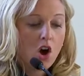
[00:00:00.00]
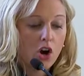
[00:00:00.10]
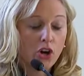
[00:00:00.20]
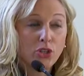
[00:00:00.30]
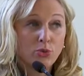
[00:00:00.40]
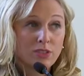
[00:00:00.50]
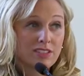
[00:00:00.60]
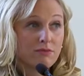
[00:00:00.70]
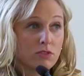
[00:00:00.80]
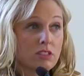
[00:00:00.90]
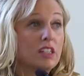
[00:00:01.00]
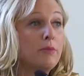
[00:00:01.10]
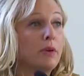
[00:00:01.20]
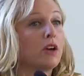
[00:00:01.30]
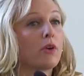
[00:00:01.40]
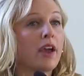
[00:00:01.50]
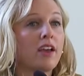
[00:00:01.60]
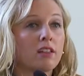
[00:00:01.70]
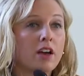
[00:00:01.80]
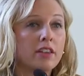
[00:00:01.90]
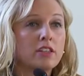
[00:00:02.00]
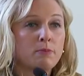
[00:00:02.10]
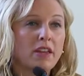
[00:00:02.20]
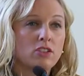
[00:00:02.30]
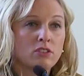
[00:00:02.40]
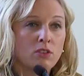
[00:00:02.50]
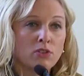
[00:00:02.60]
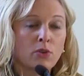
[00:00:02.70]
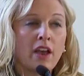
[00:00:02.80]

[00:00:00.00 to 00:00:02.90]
Are you sleeping okay? A lot of these patients also